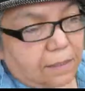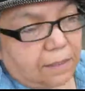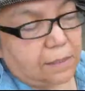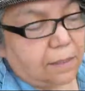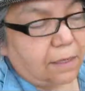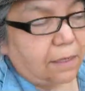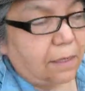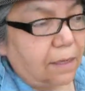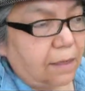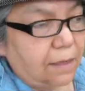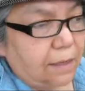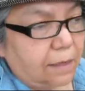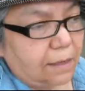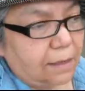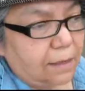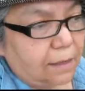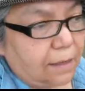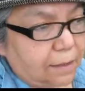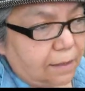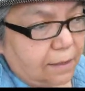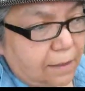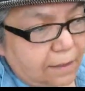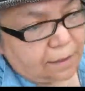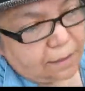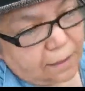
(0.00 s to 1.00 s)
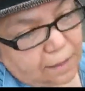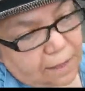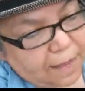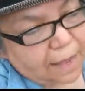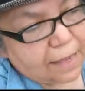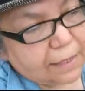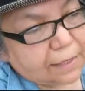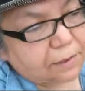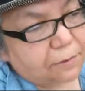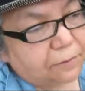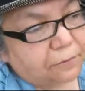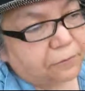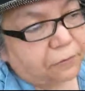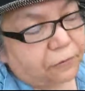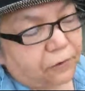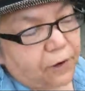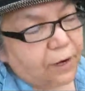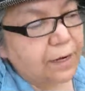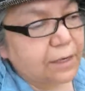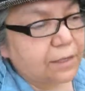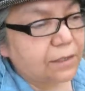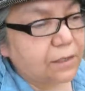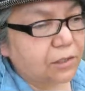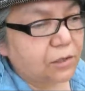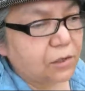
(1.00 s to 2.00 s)
And I had some
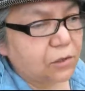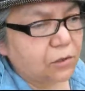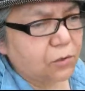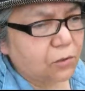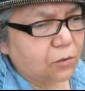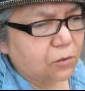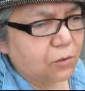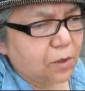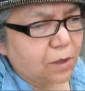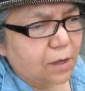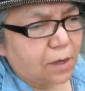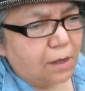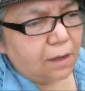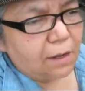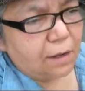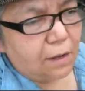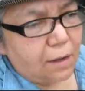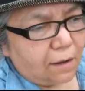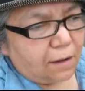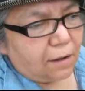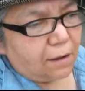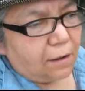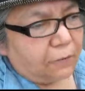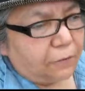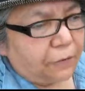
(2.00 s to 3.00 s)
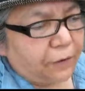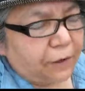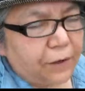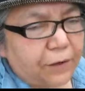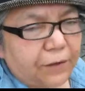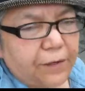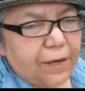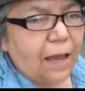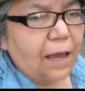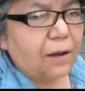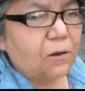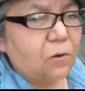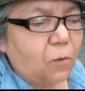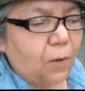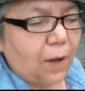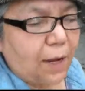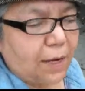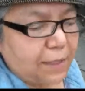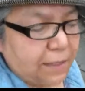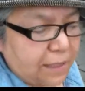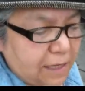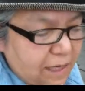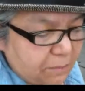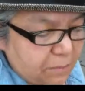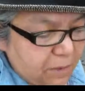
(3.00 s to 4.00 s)
friends who figured out a
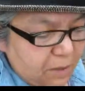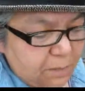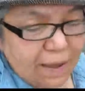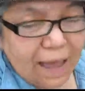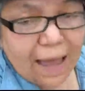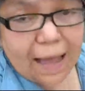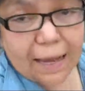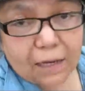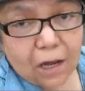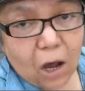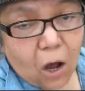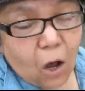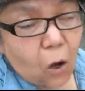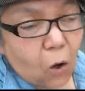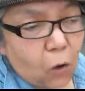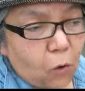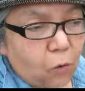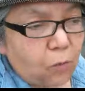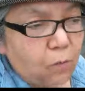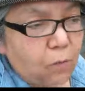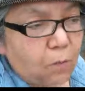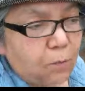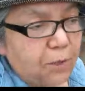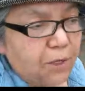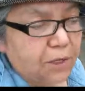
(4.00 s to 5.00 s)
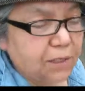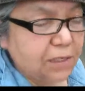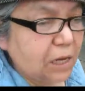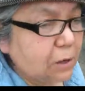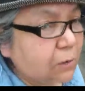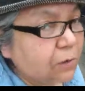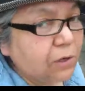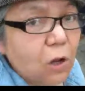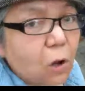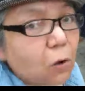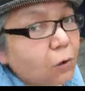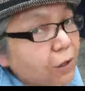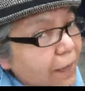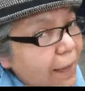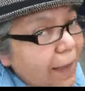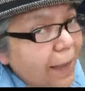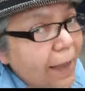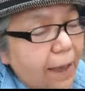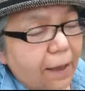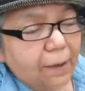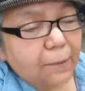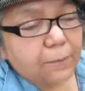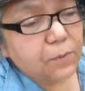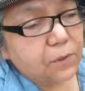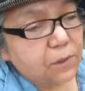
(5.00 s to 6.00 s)
way to get me back home because there were no
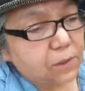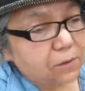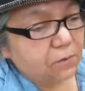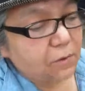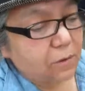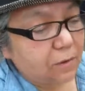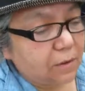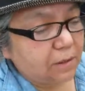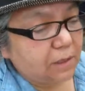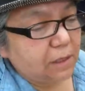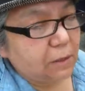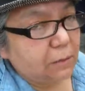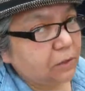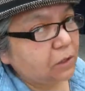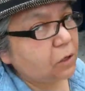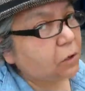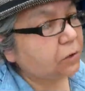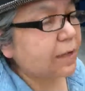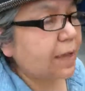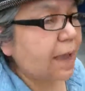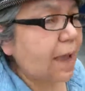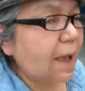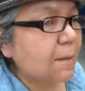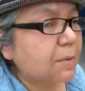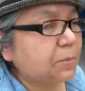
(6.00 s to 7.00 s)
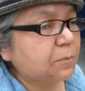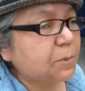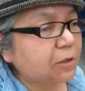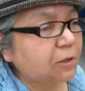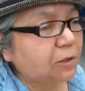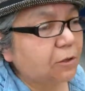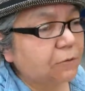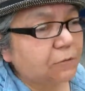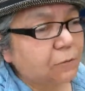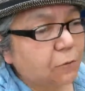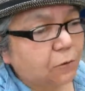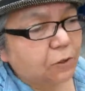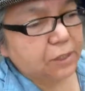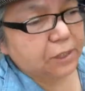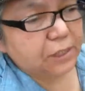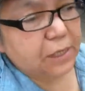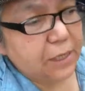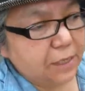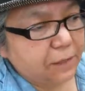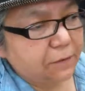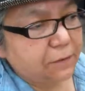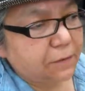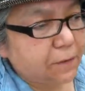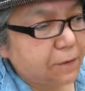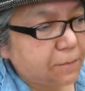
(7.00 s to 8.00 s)
cabs. There were no cabs below
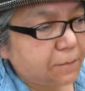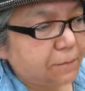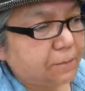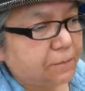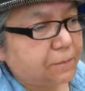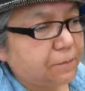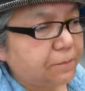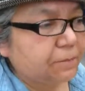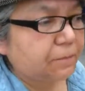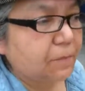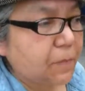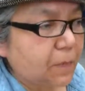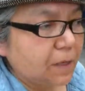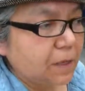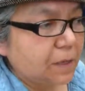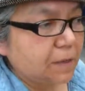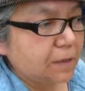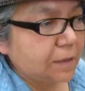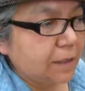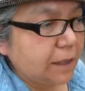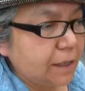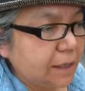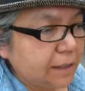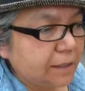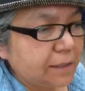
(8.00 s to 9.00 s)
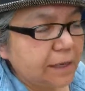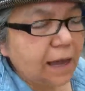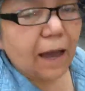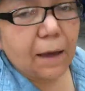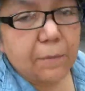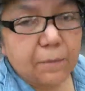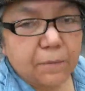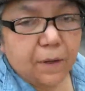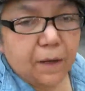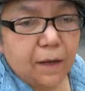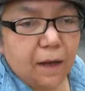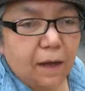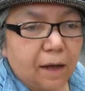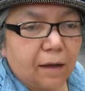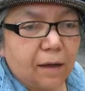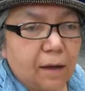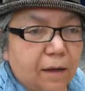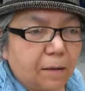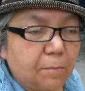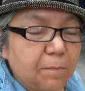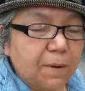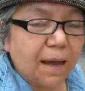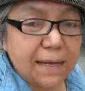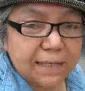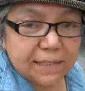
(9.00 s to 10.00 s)
14th they got
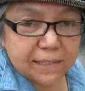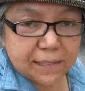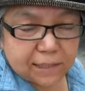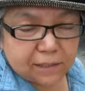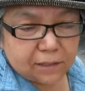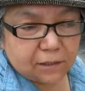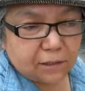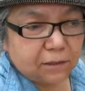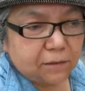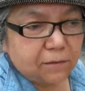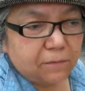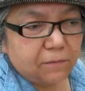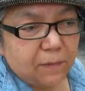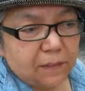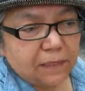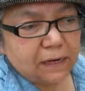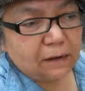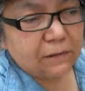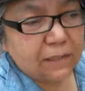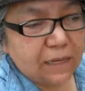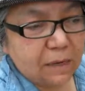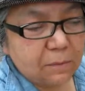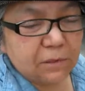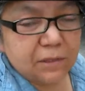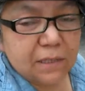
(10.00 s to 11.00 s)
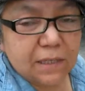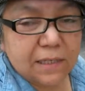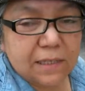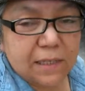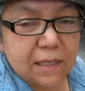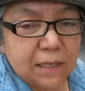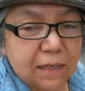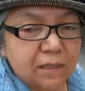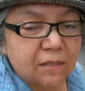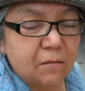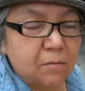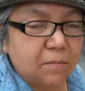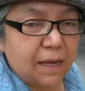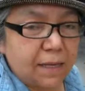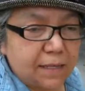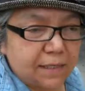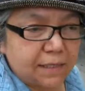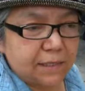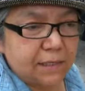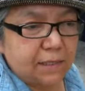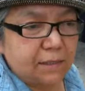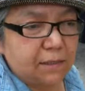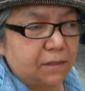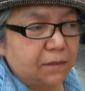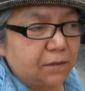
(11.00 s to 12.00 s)
uh, a bicycle, and I was able to sit on the
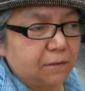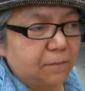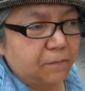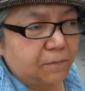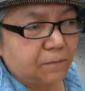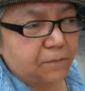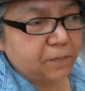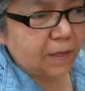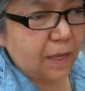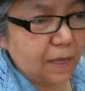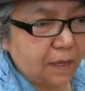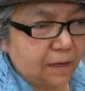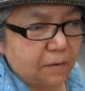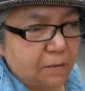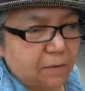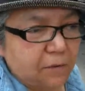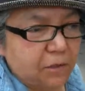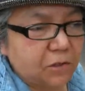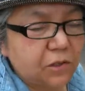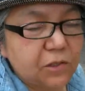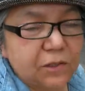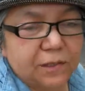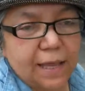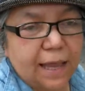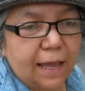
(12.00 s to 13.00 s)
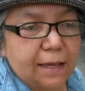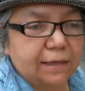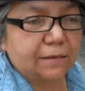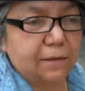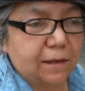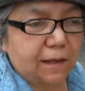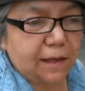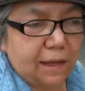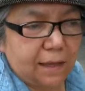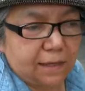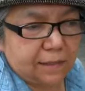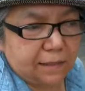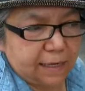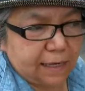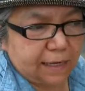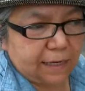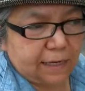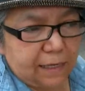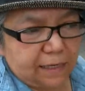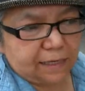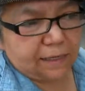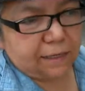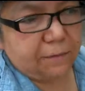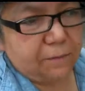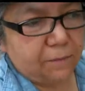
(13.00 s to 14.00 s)
bicycle and use that as
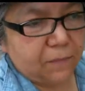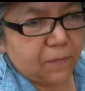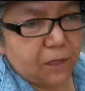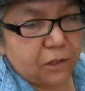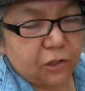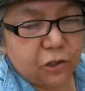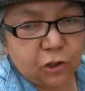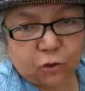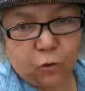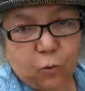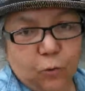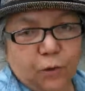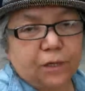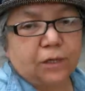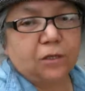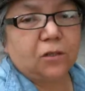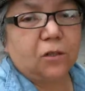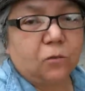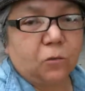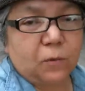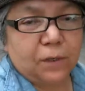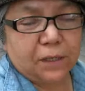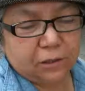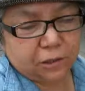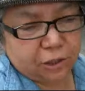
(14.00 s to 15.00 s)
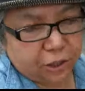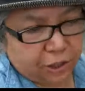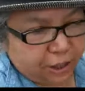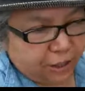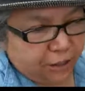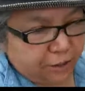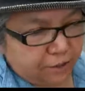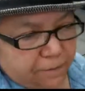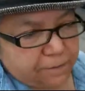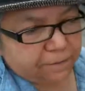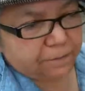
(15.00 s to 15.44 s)
a uh, two-wheel wheelchair.